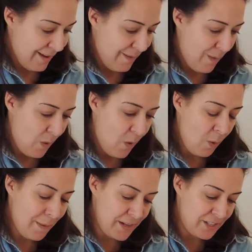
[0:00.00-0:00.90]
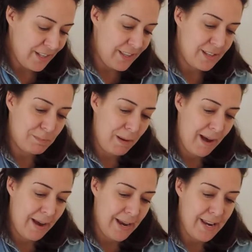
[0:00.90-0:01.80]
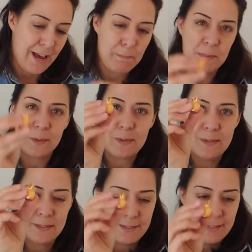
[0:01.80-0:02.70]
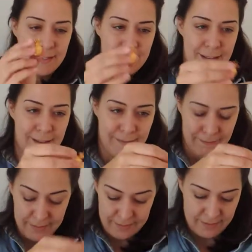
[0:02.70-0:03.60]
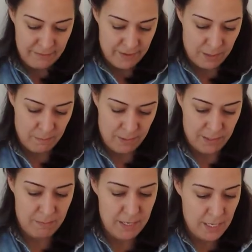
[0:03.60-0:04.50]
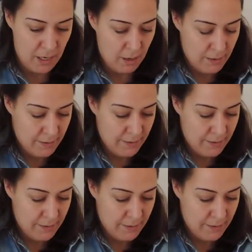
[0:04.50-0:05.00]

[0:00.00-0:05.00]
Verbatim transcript: A whole bunch of these pineapples. Let's see if I can put them in here.